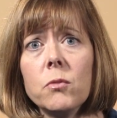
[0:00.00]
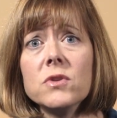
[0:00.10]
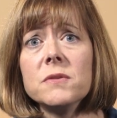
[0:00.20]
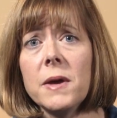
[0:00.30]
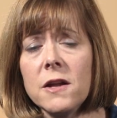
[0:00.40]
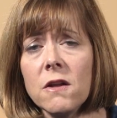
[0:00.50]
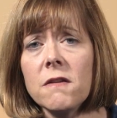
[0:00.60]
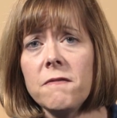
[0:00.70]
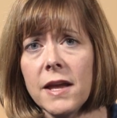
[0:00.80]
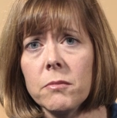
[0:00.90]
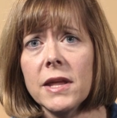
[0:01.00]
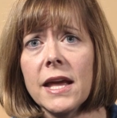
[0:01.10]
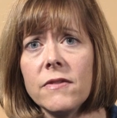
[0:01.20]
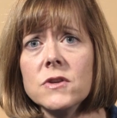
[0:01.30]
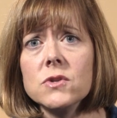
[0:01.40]
will depend on the family
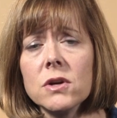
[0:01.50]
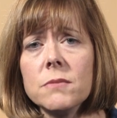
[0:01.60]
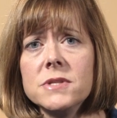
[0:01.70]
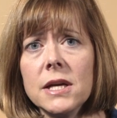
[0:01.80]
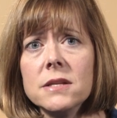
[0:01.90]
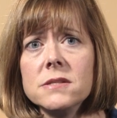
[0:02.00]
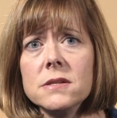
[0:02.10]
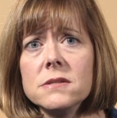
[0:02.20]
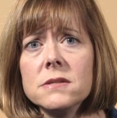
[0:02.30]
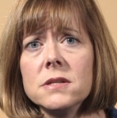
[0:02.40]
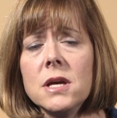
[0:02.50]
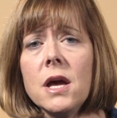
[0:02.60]
and the circumstances.